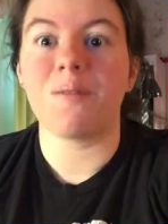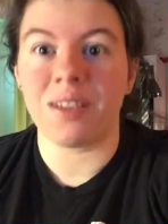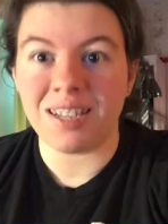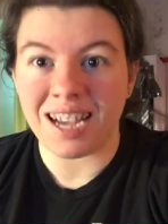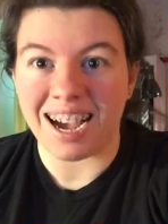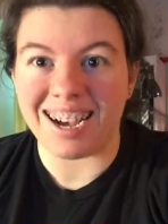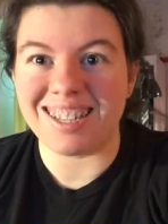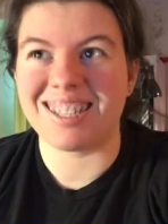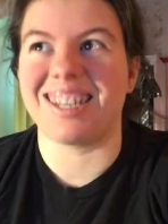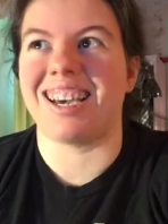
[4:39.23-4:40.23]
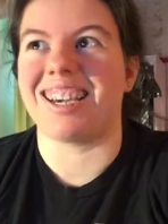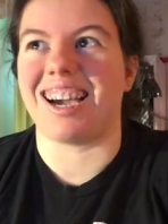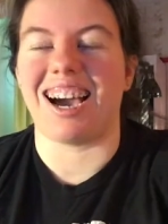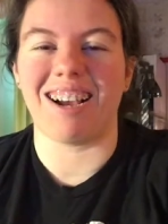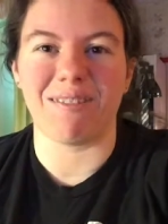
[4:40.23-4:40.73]
fantastic.
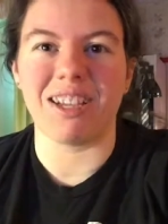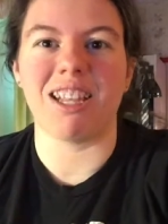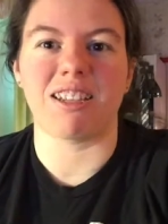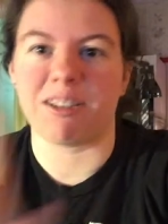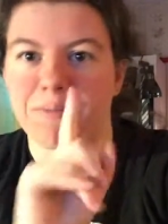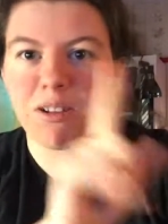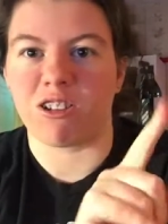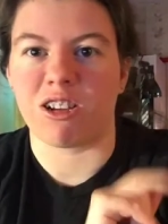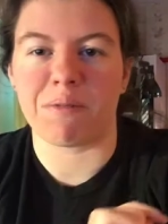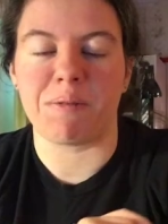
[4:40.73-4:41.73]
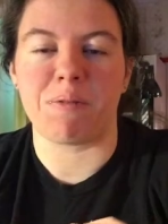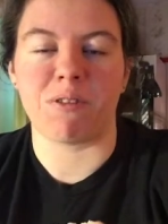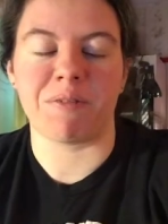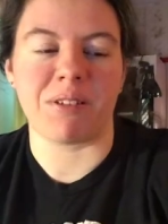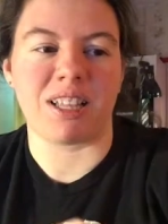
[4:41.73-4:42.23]
I really liked it, but I'll talk about
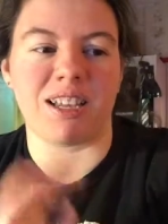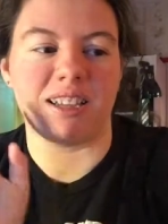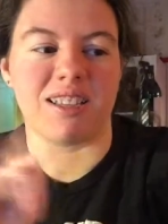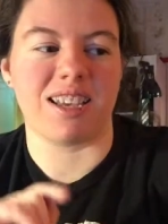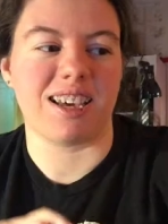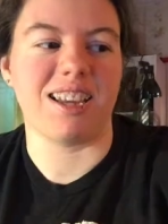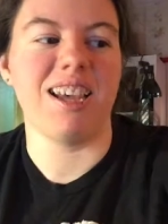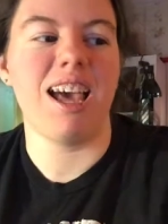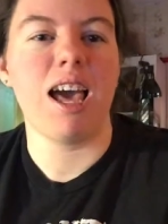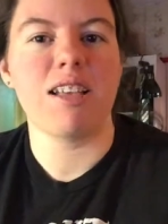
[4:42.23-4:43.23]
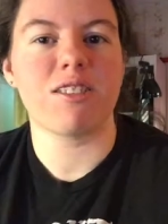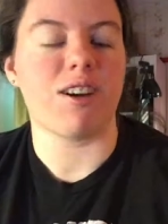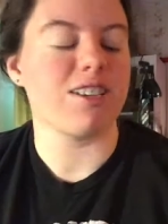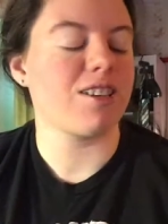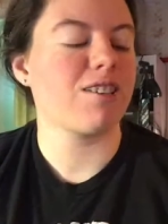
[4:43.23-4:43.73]
more about that in a second. So
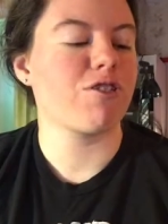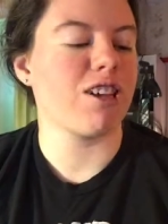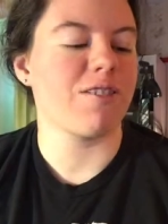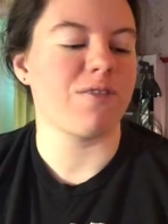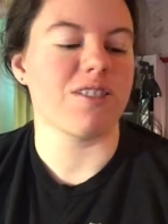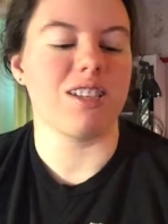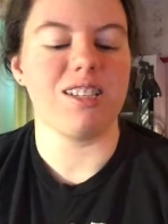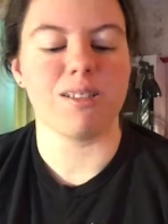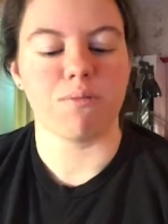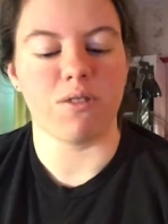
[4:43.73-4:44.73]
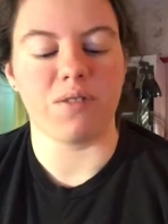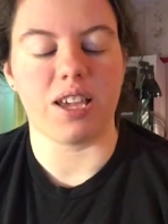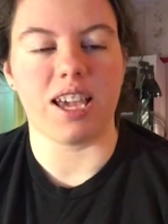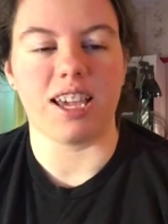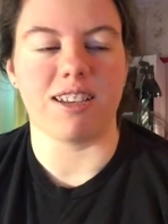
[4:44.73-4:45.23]
I saw the trailer for this
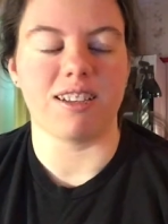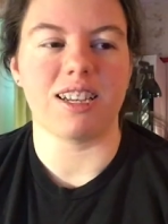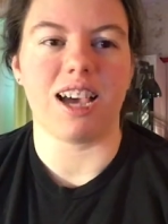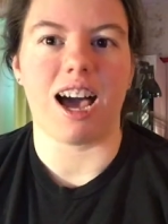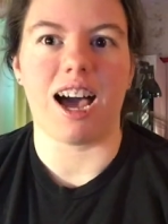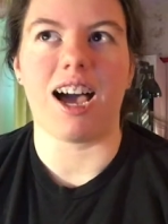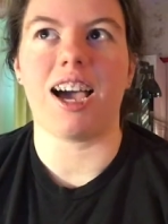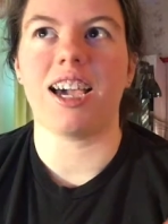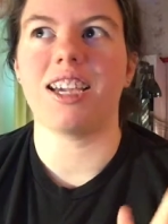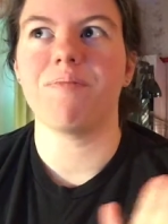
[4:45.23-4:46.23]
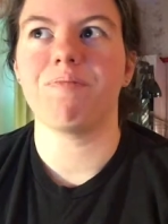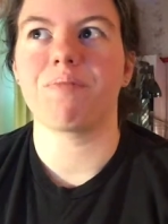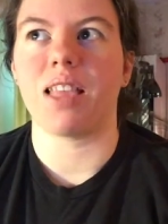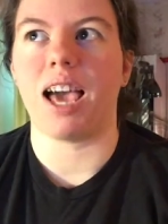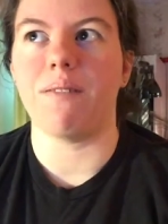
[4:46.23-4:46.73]
movie, and I
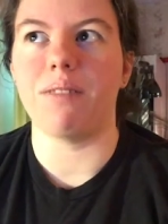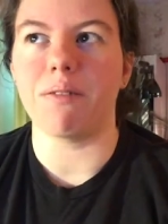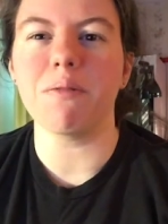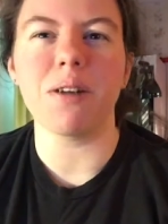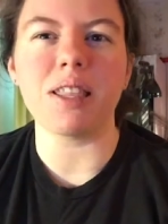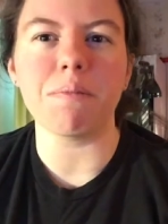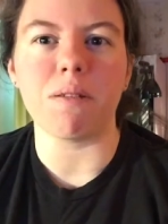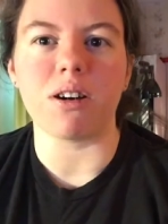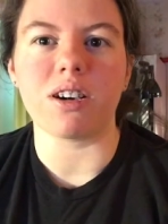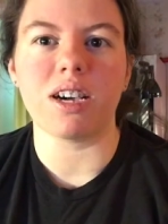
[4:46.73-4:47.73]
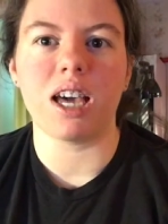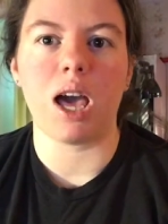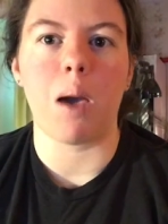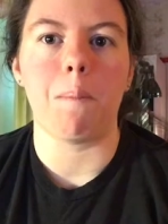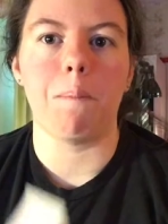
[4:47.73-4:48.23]
have never read the book,
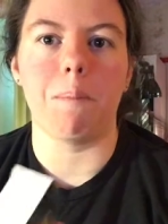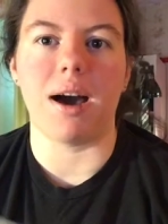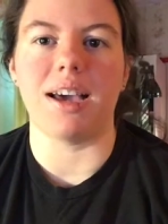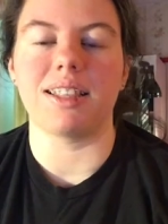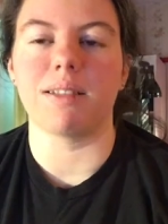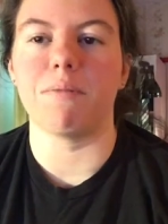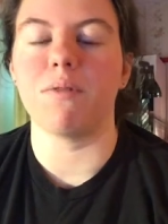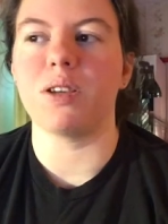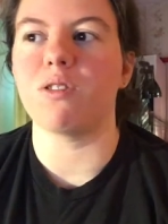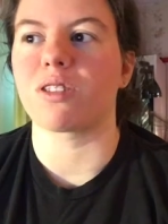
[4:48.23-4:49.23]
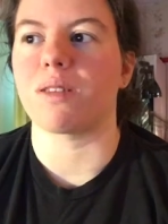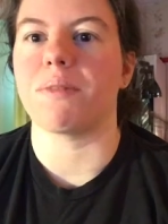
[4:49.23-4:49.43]
but the movie looks